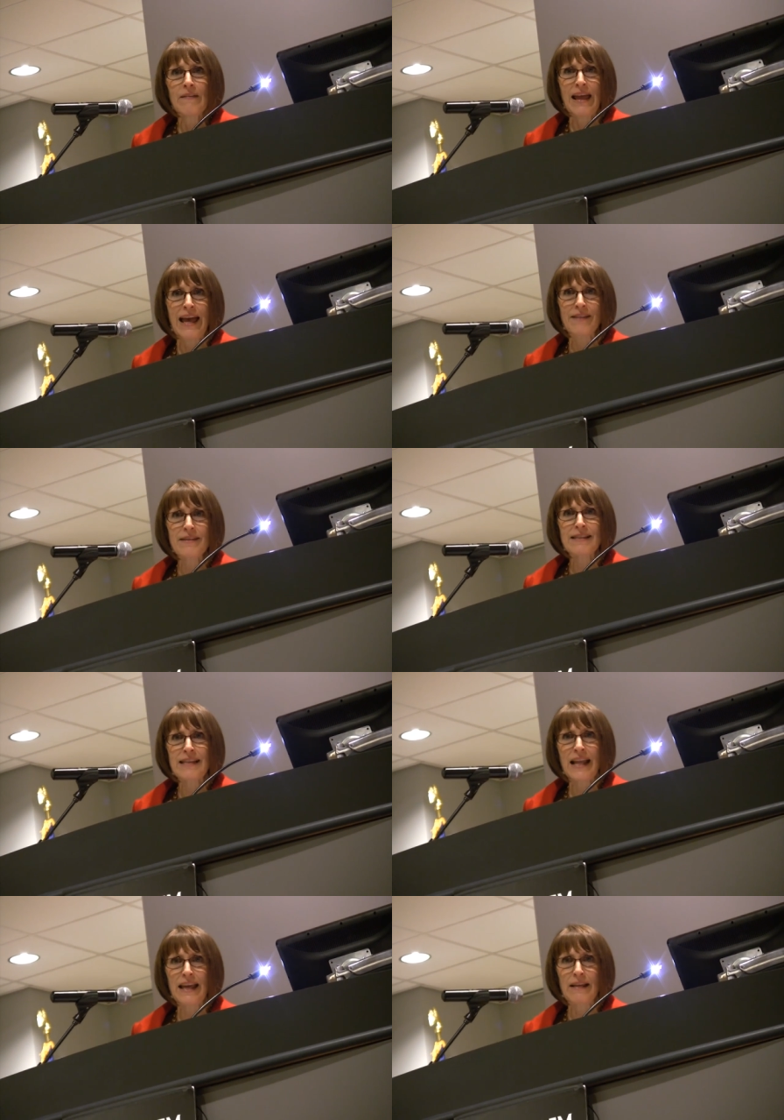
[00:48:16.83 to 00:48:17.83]
and
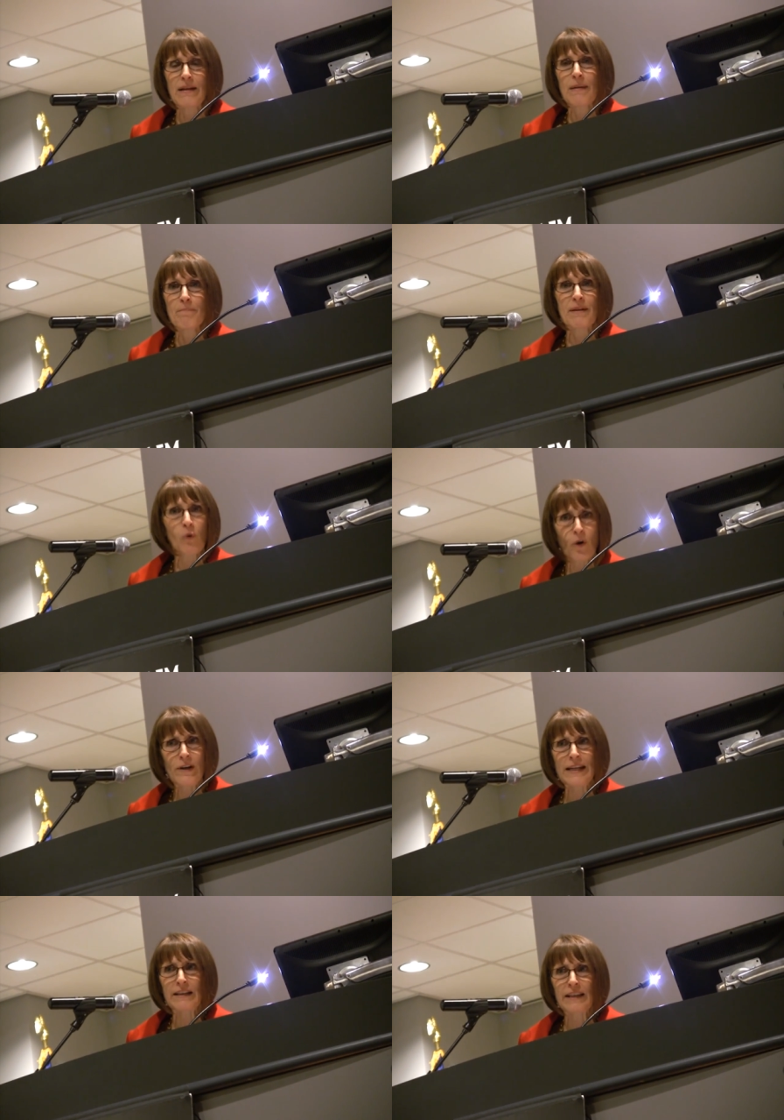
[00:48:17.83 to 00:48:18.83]
Senate
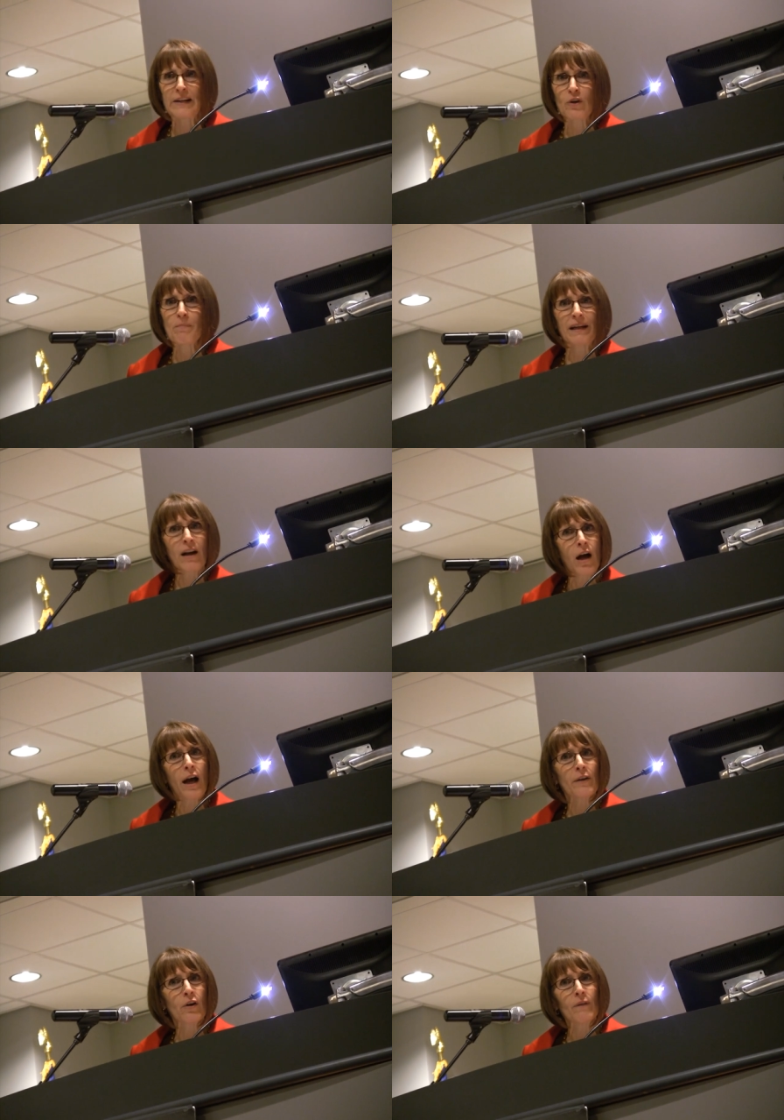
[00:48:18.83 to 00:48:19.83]
Minority Leader
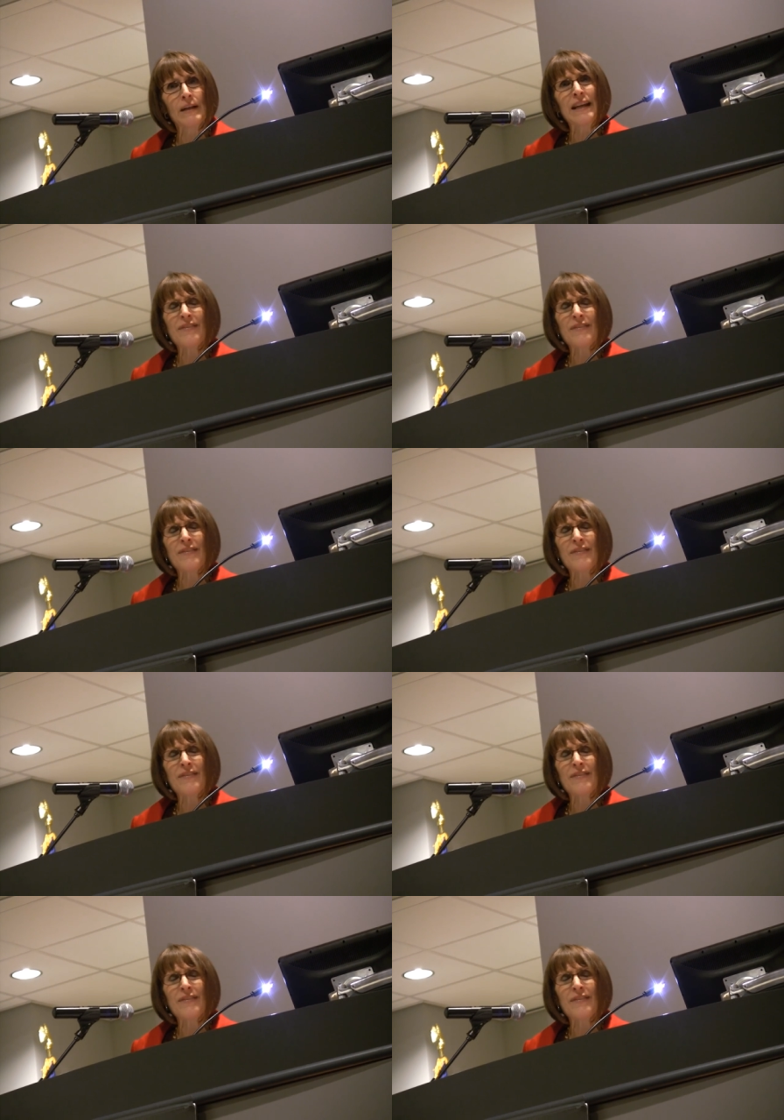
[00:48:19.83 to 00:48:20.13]
McConnell,